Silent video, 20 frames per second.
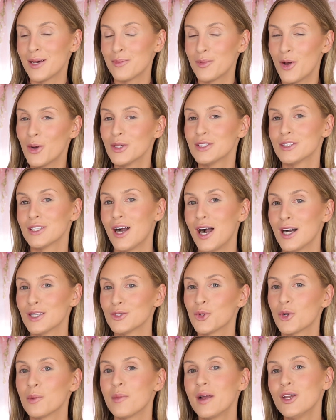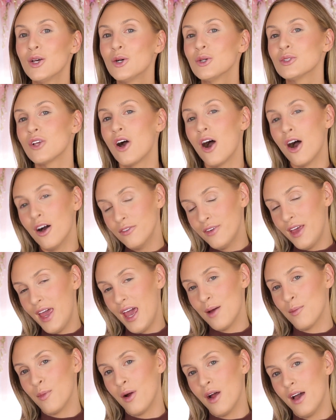I'm going to contour my nose off
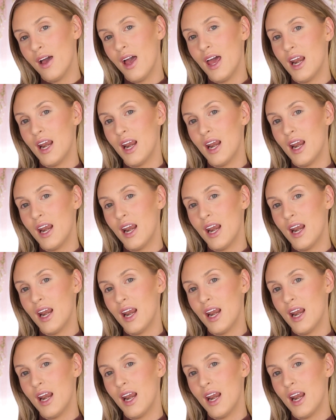camera